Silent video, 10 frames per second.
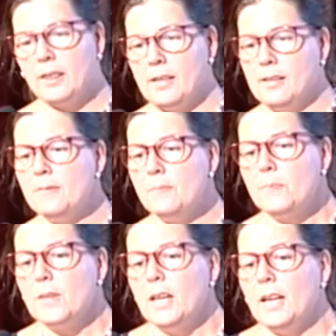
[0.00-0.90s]
then,
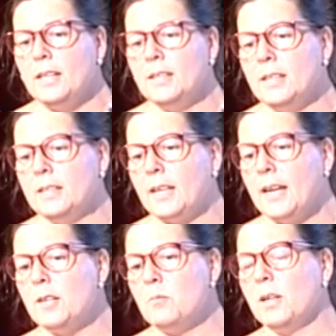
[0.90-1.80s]
and then
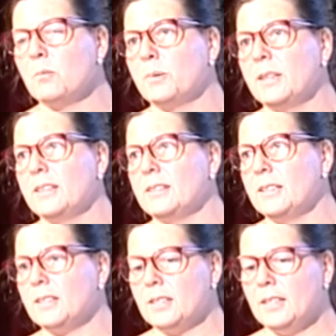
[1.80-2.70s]
came up with
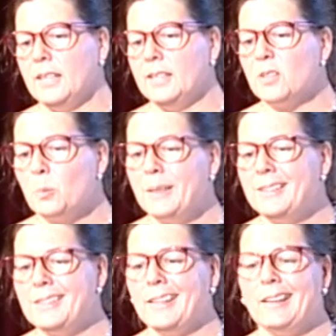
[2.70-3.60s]
essentially
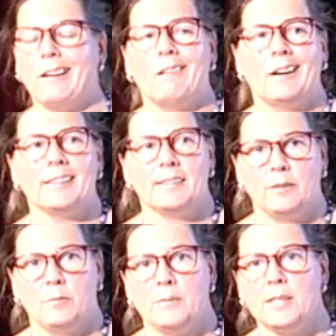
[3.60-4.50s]
20
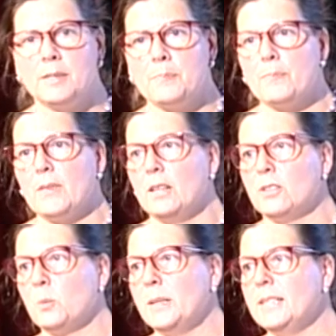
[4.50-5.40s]
items,
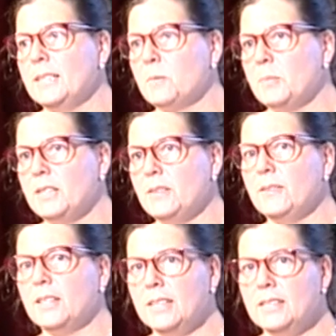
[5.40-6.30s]
20
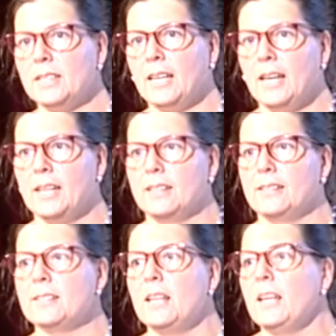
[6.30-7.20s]
specific
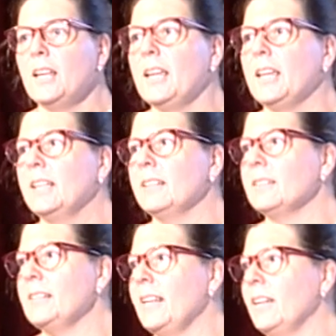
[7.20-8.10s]
indicators. It
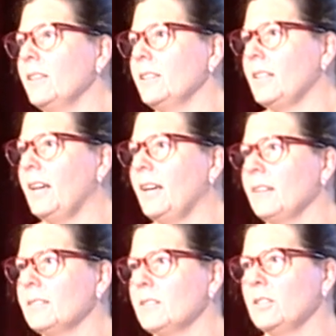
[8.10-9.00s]
is now the
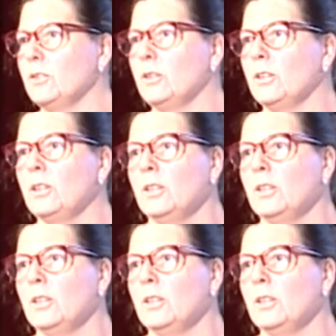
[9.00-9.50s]
task to